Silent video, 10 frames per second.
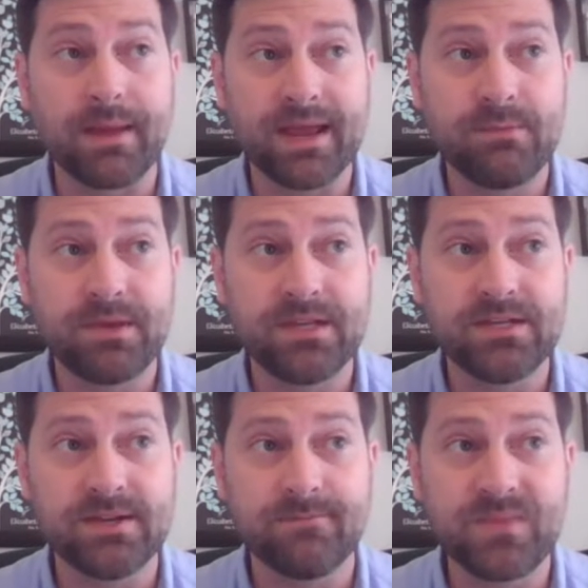in my
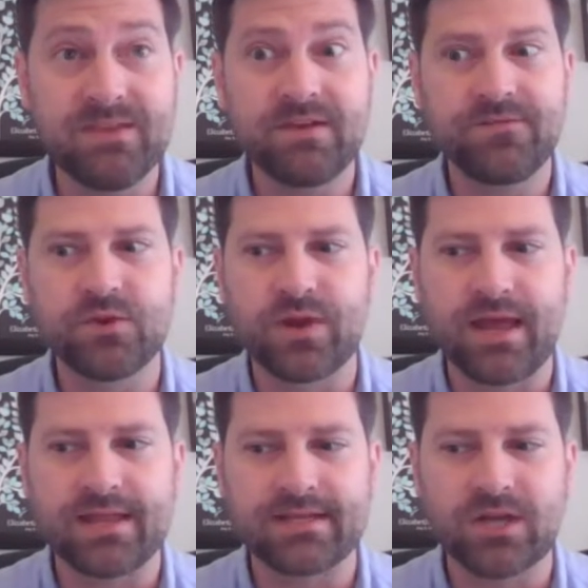opinion, even if you're
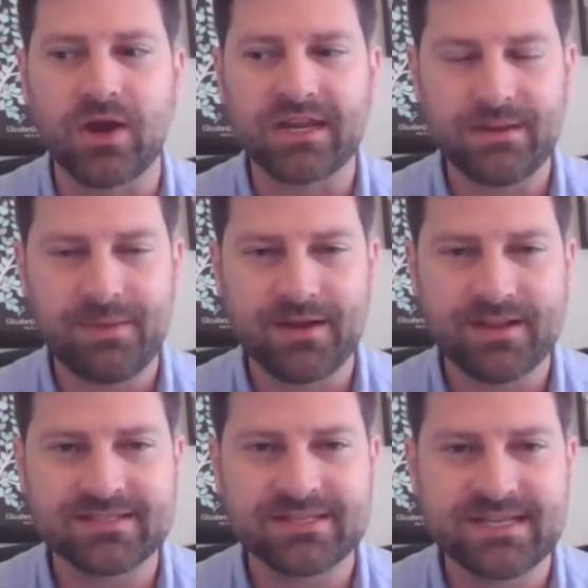not talking about
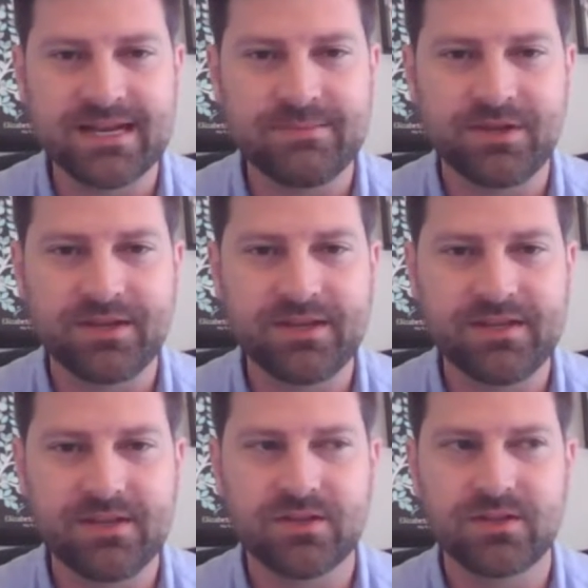it as
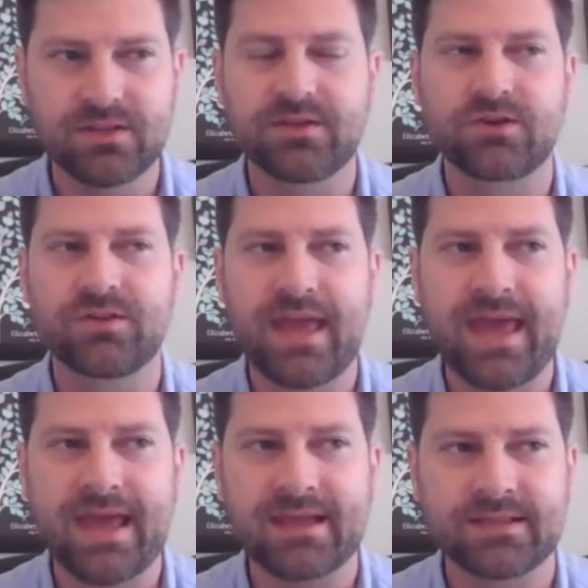sustainability,
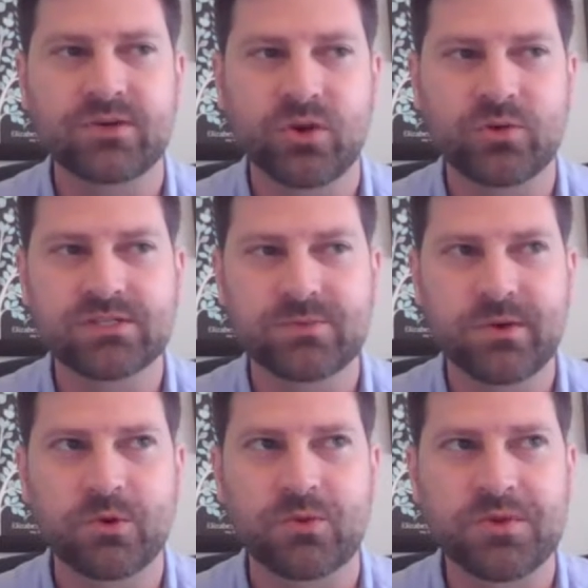the growers that we
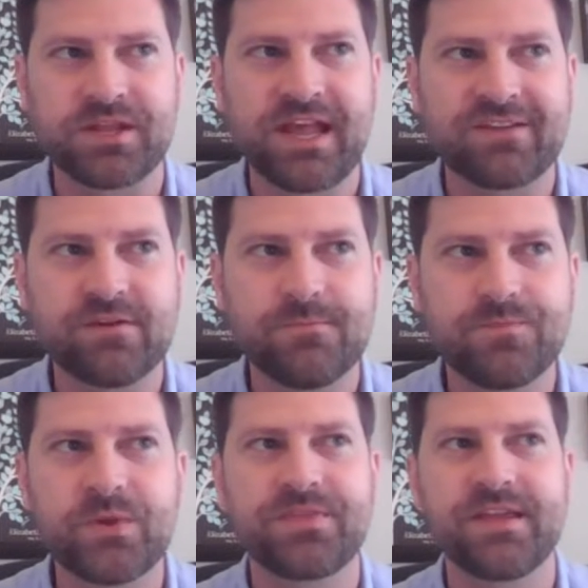work with, a lot of them
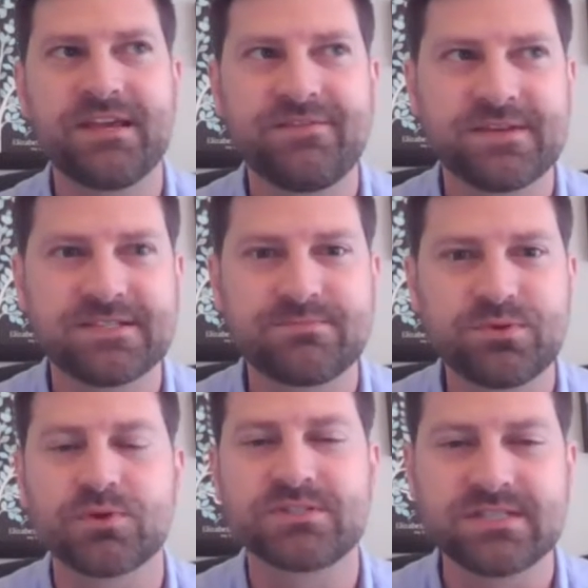don't think of it as
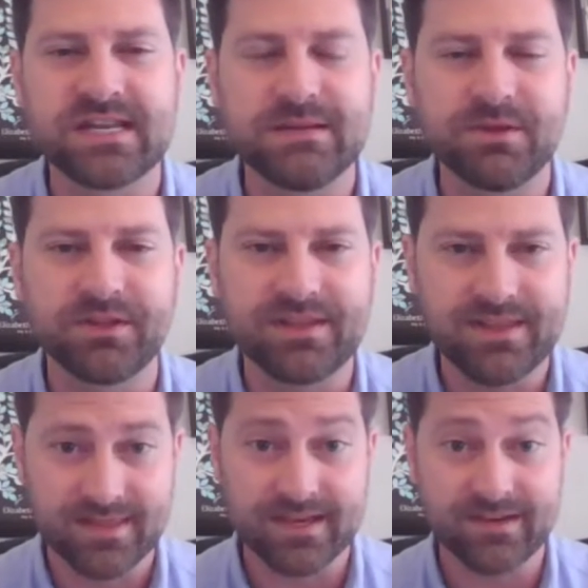pure sustainability.
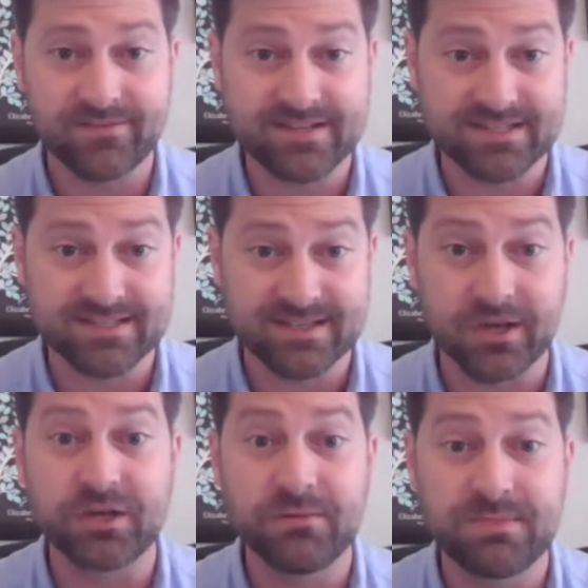They think of it as a
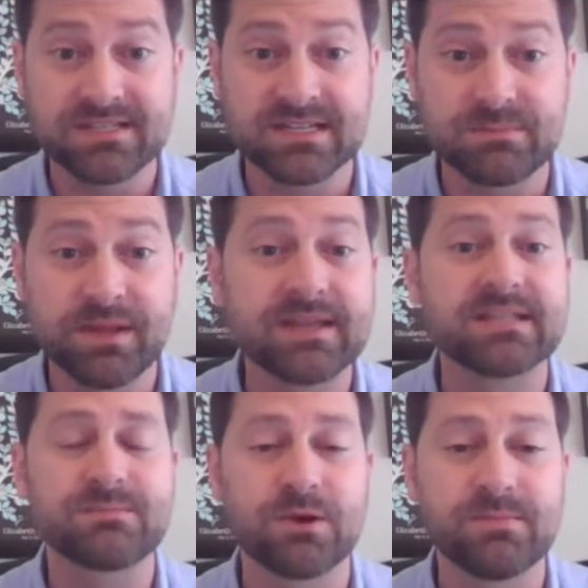good business plan, a
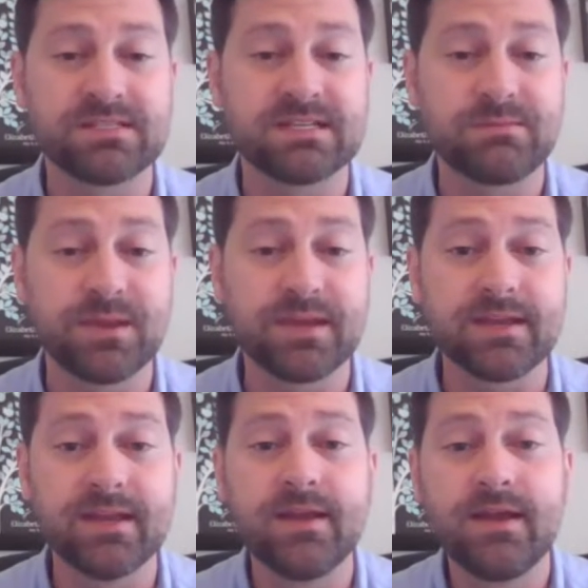smart business plan.
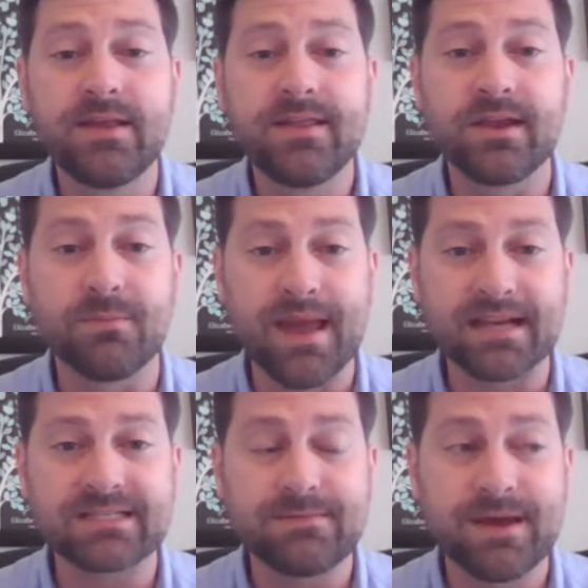They are
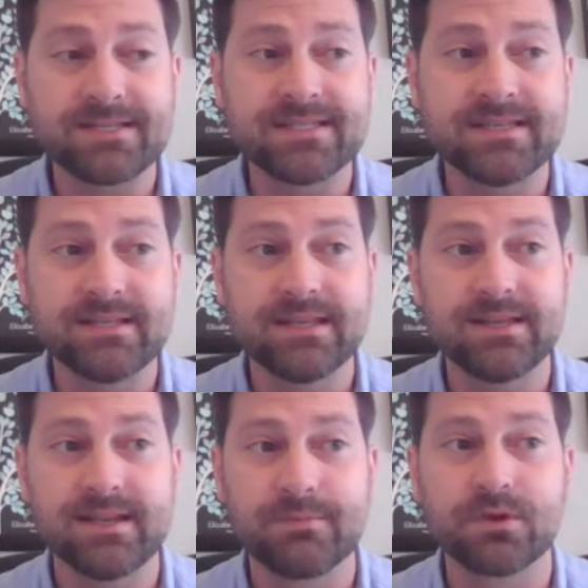maximizing the
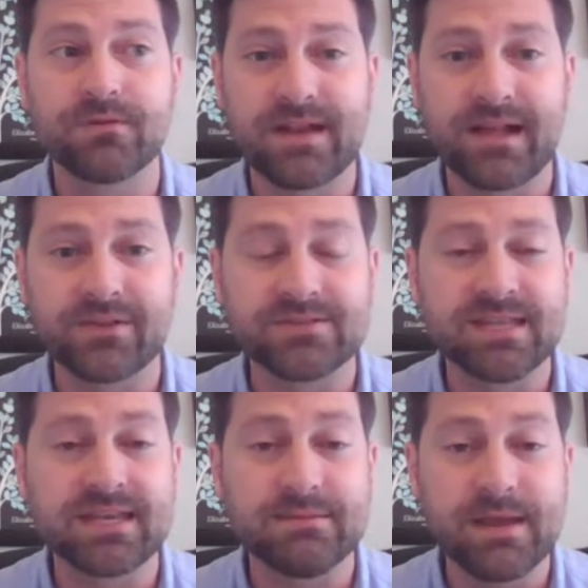number of dollars
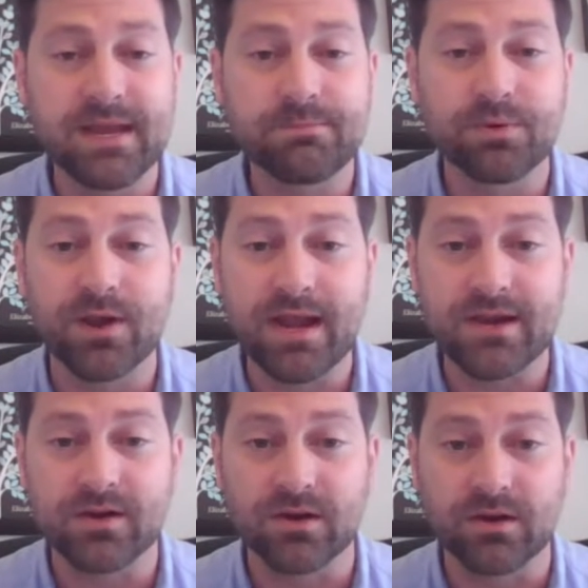they can make per
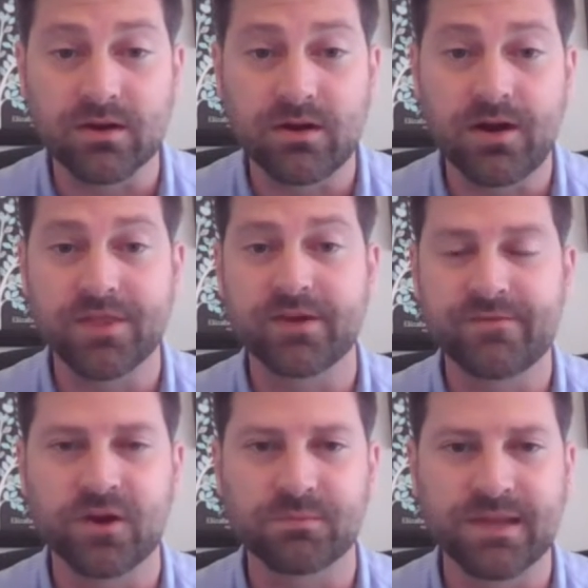acre on their
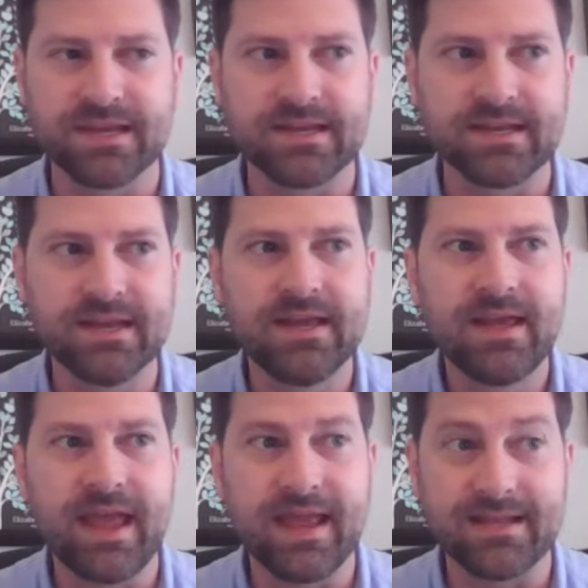farmland.
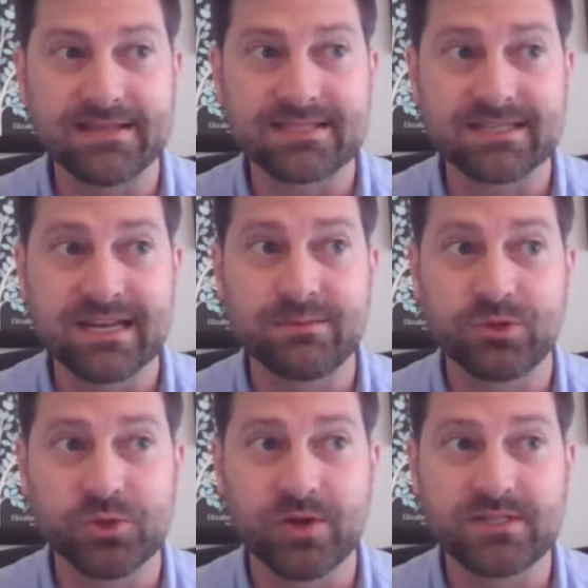And
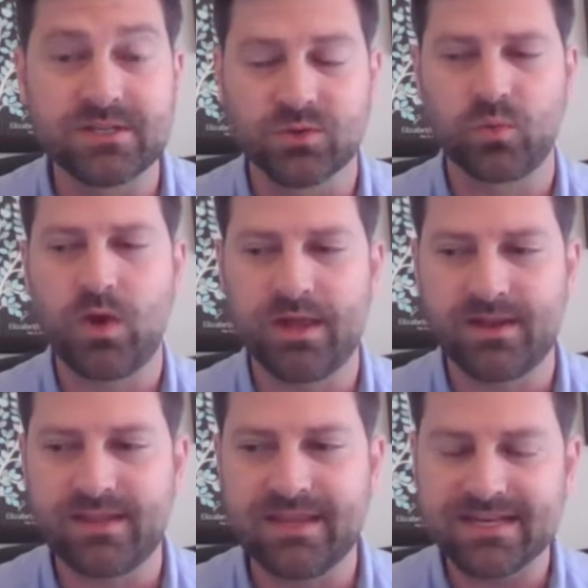sustainable choices, or
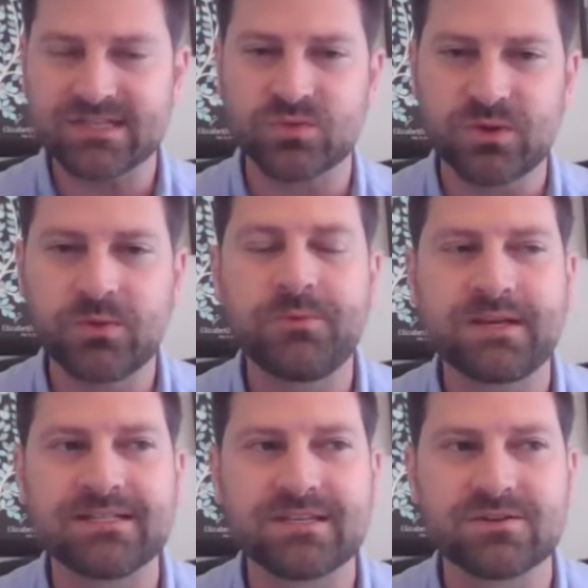what the industry would
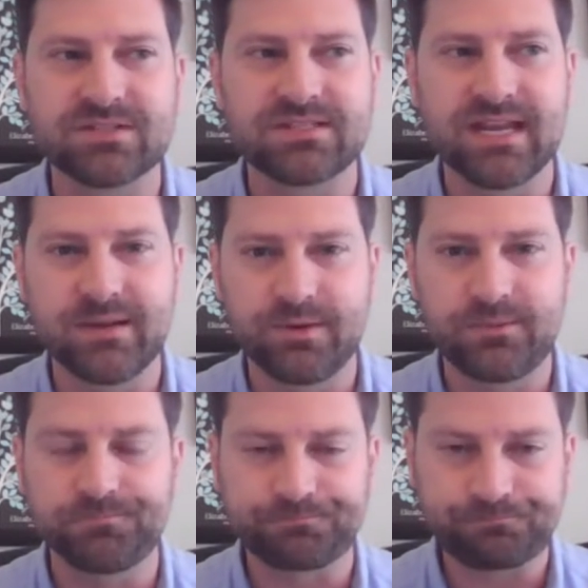consider
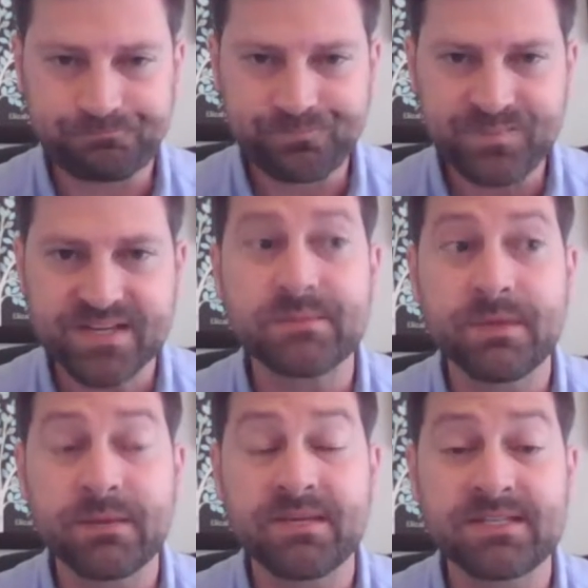sustainable, is a
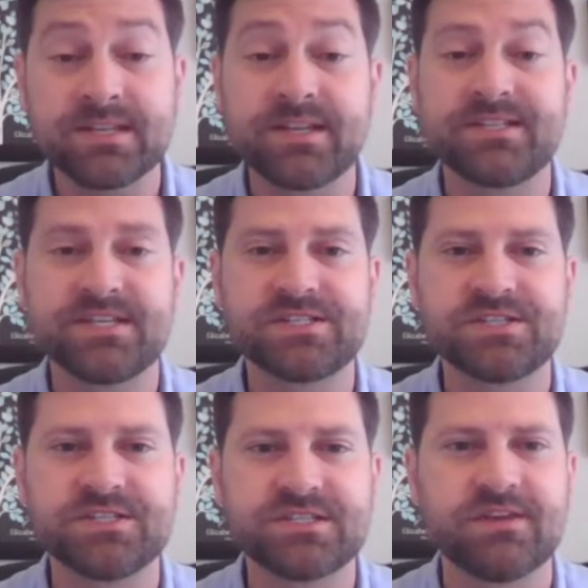big piece of the
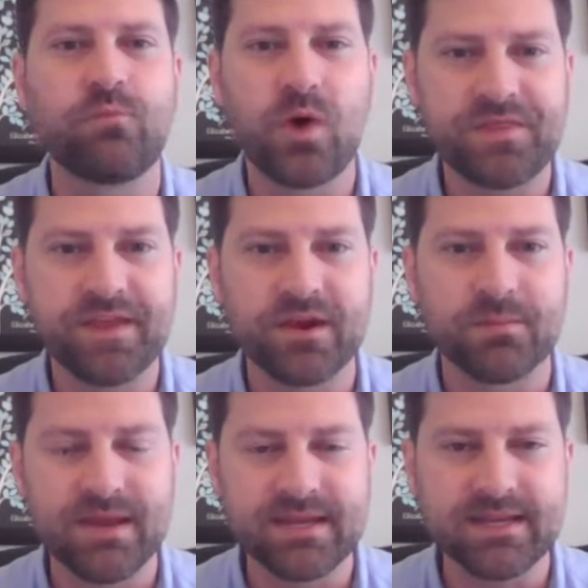decisions of what they are
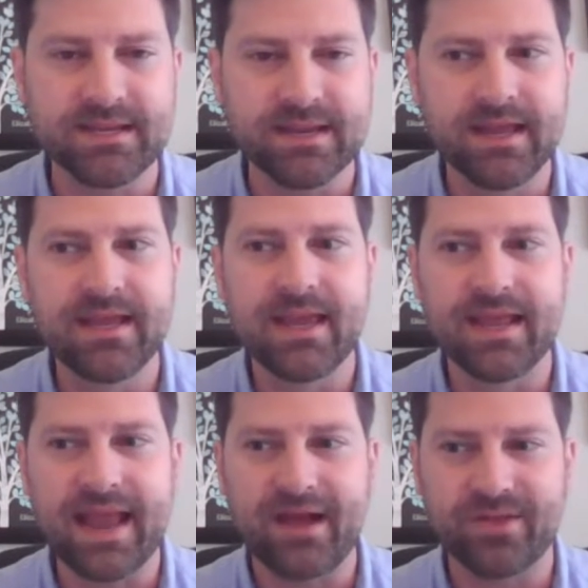making
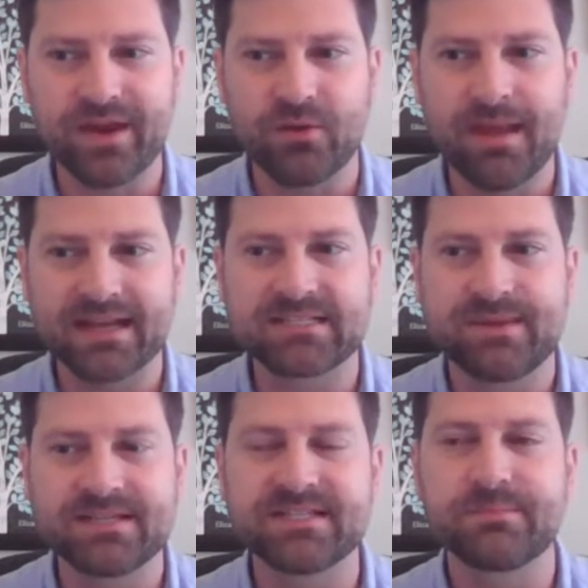and how they are
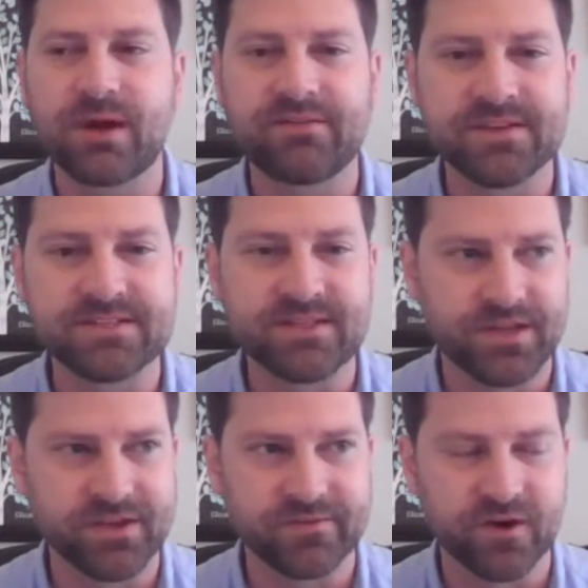maximizing the profits on their